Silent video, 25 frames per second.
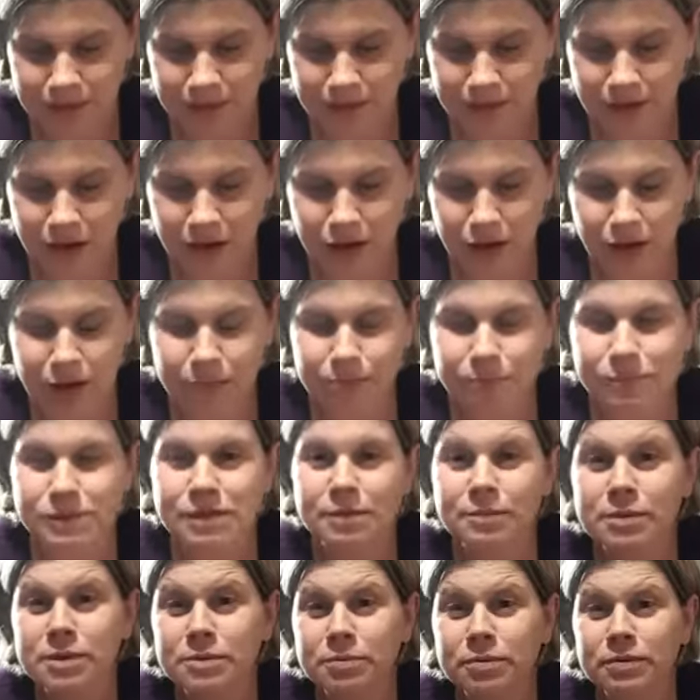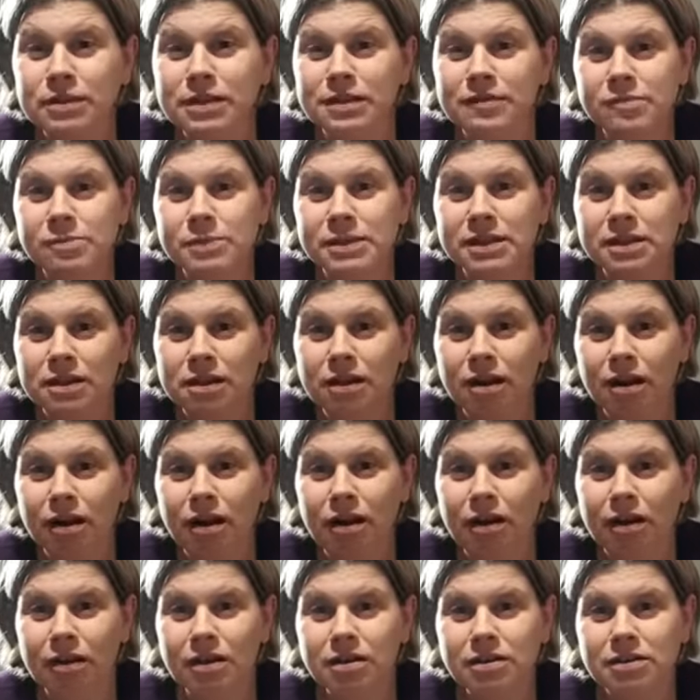Some people leave them in the
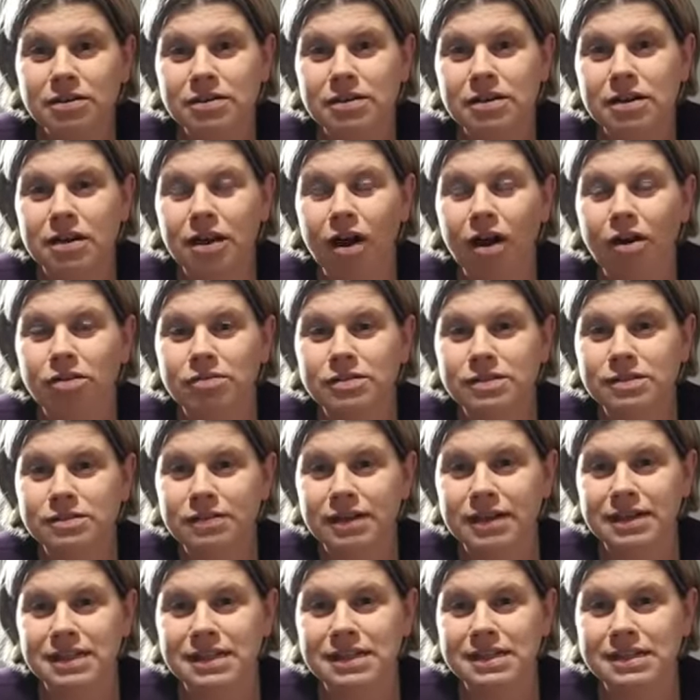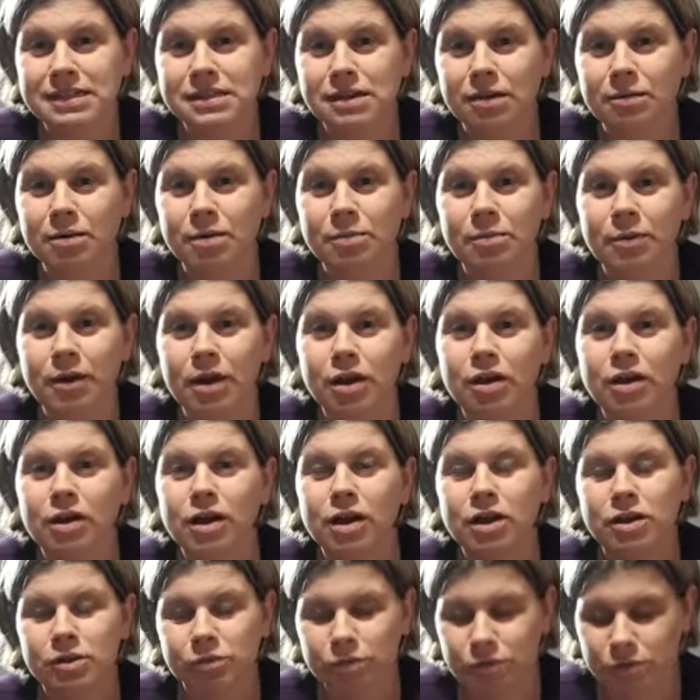car. Car is great in the summer, but
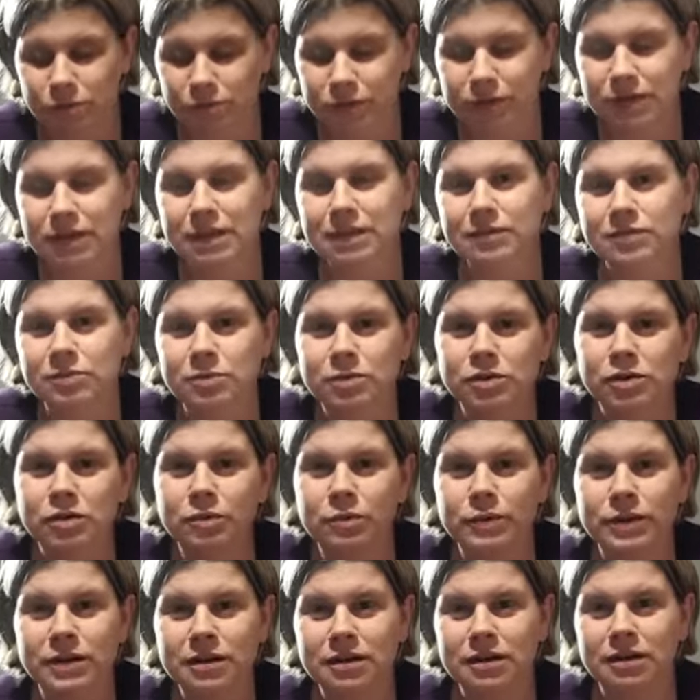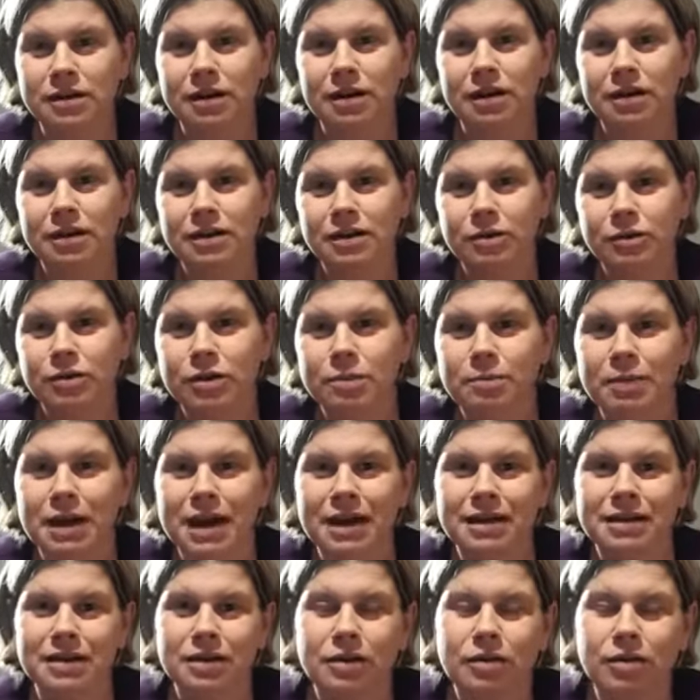you wouldn't want to leave them on your window, on your
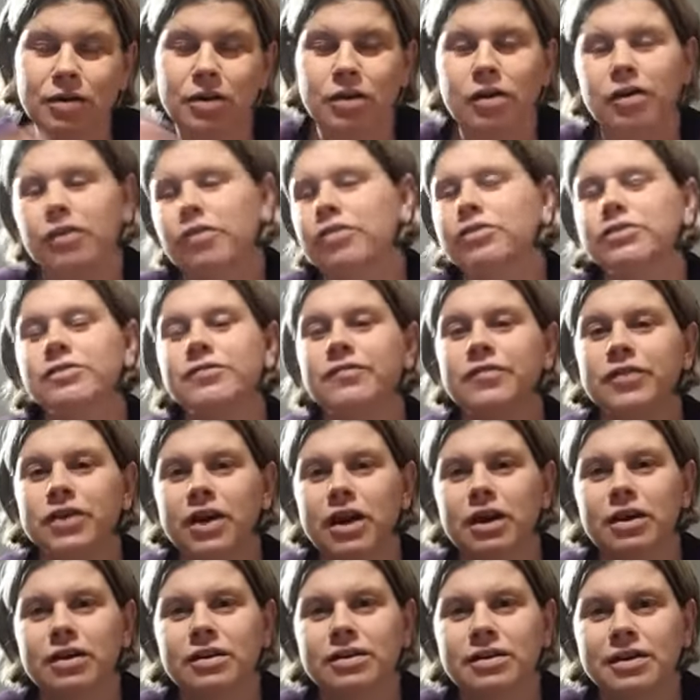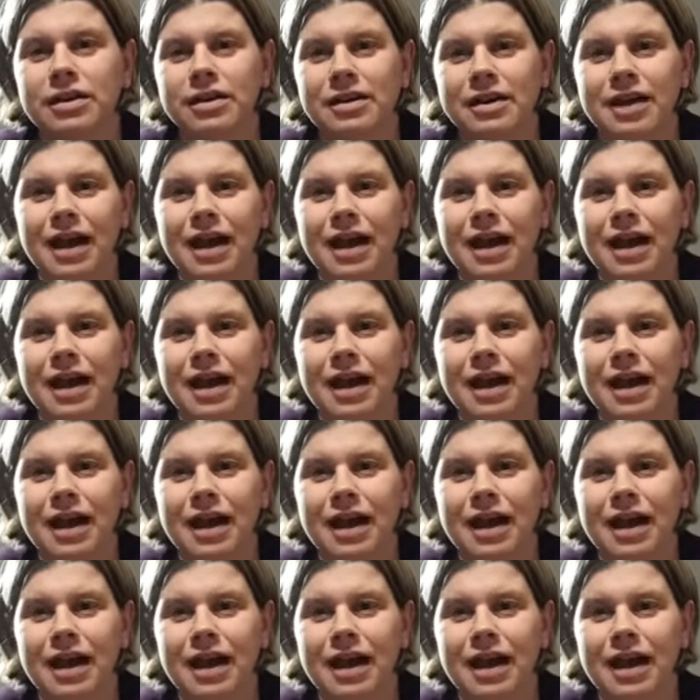back, or in view.